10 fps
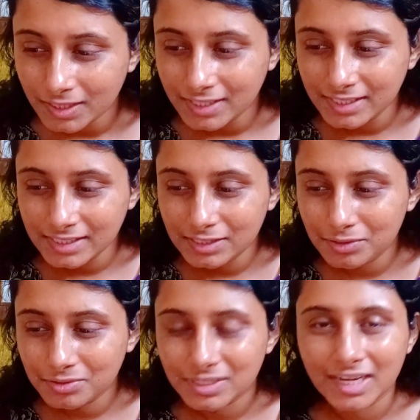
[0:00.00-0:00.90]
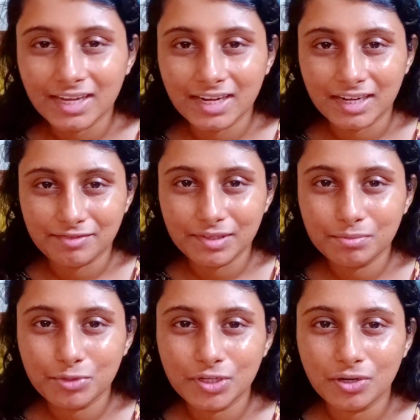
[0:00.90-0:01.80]
He looks like a
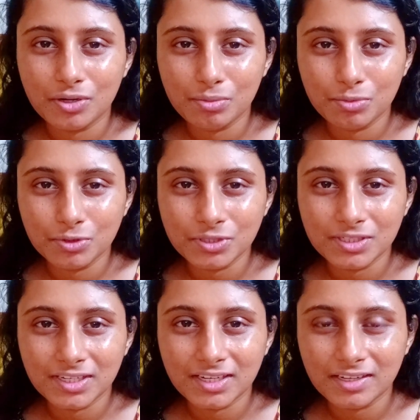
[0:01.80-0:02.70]
laughing Buddha almost.